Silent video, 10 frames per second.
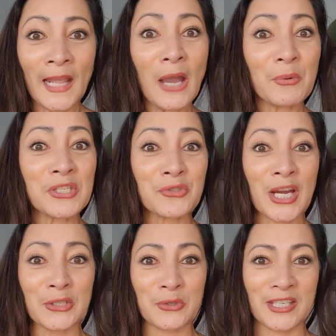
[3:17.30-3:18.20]
I was
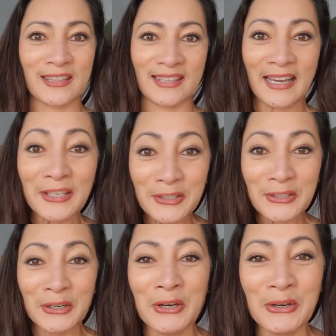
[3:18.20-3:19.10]
trying to get the, you
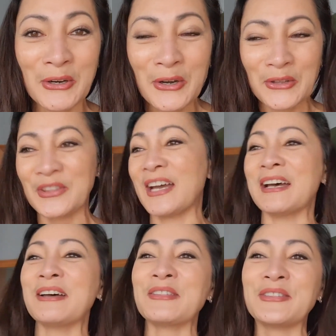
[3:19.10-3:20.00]
know,
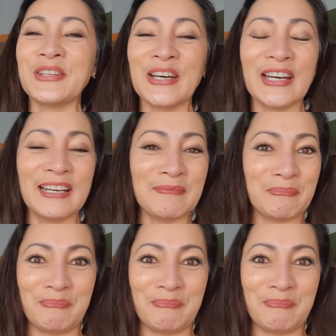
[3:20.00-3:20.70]
the